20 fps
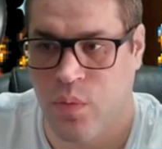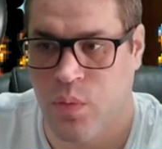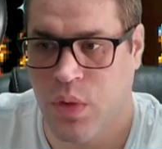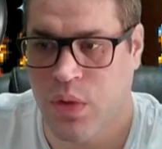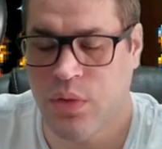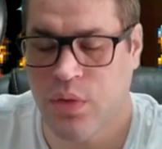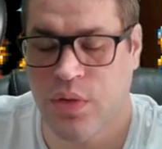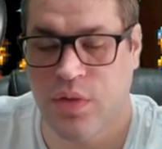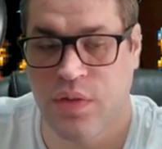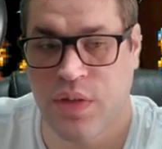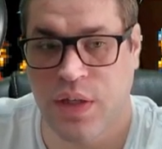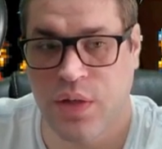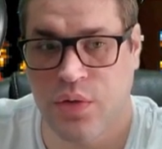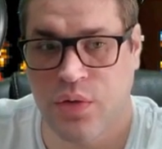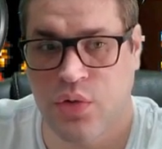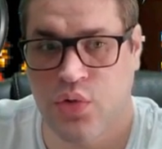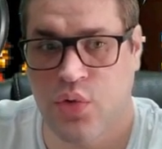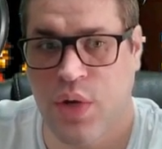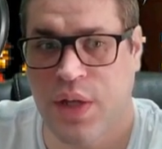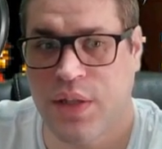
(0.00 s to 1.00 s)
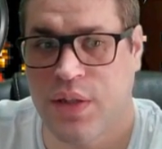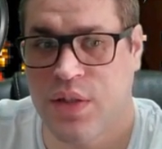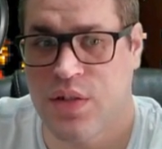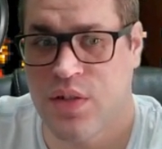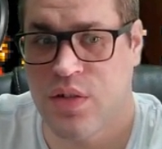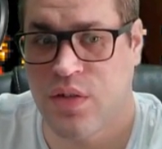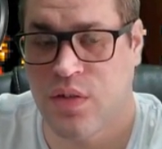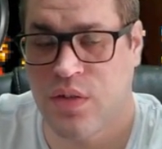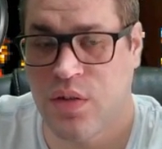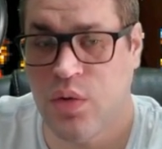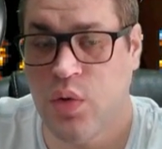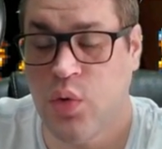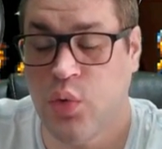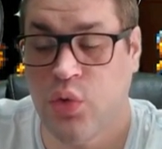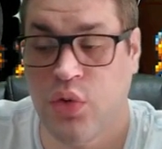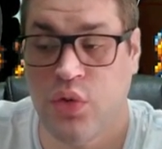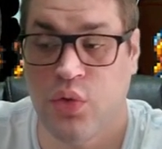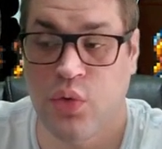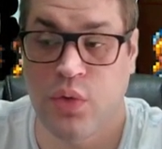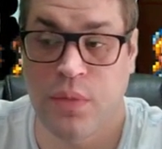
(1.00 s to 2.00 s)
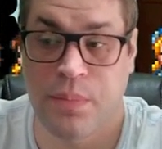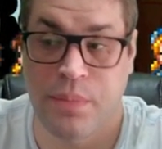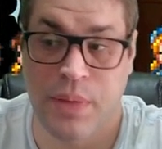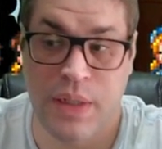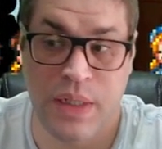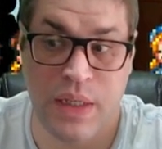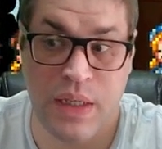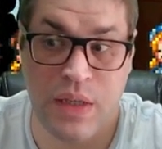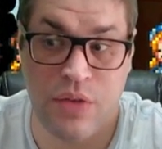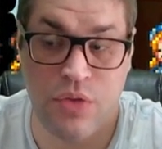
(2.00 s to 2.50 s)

Well, the second strategy still uses Urpina.